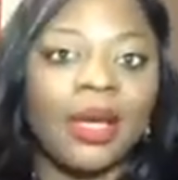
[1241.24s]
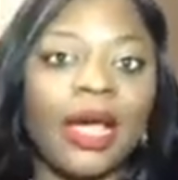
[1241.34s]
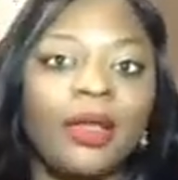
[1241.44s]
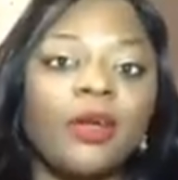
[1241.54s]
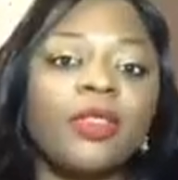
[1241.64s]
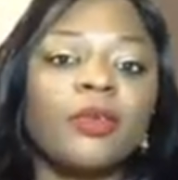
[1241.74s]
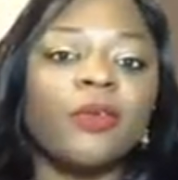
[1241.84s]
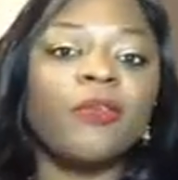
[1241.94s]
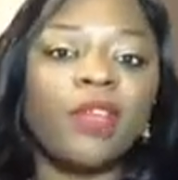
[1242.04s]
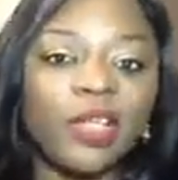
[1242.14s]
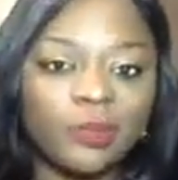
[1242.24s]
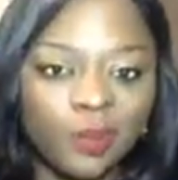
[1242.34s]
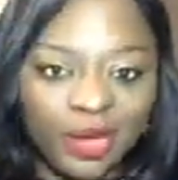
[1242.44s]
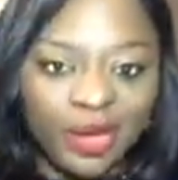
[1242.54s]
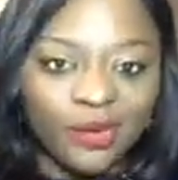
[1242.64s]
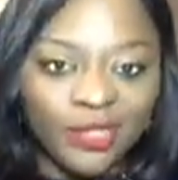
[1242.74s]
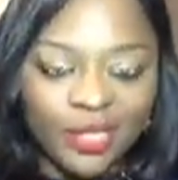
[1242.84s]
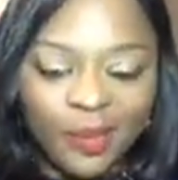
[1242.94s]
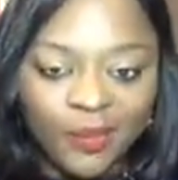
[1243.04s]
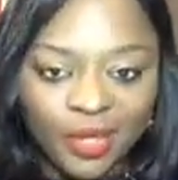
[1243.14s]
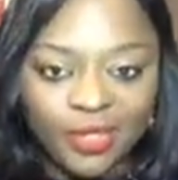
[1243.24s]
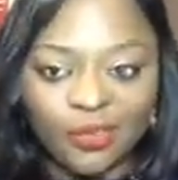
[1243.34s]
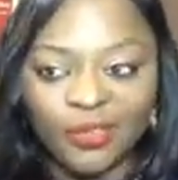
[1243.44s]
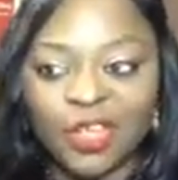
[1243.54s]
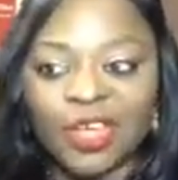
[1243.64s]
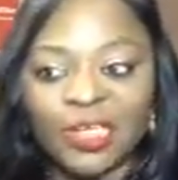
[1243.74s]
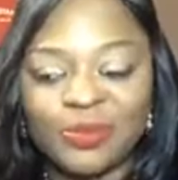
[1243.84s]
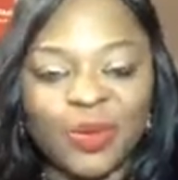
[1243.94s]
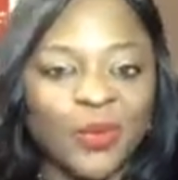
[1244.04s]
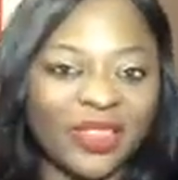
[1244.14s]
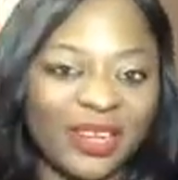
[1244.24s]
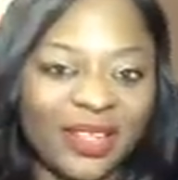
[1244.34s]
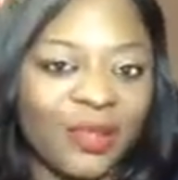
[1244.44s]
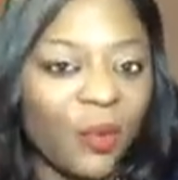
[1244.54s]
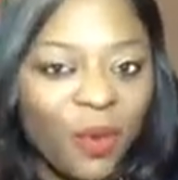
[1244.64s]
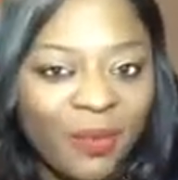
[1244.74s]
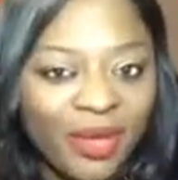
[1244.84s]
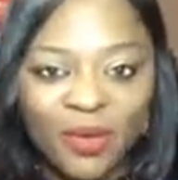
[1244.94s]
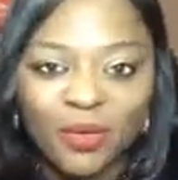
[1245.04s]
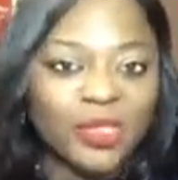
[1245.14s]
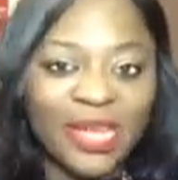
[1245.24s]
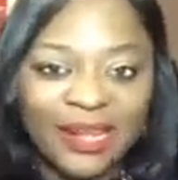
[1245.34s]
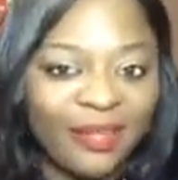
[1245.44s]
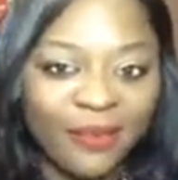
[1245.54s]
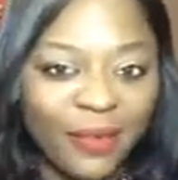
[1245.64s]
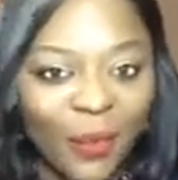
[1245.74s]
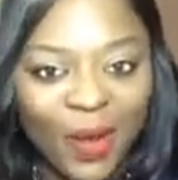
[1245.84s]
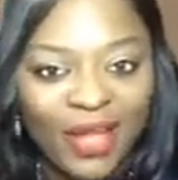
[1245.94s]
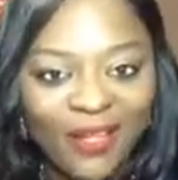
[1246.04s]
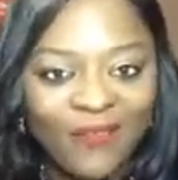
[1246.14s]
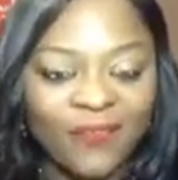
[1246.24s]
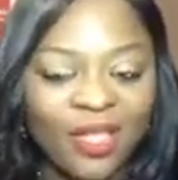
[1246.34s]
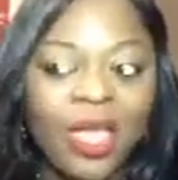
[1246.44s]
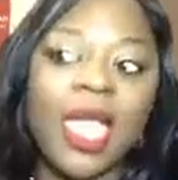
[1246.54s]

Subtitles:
I look through Facebook and I'll see a picture of the husband with another woman who's not even the wife.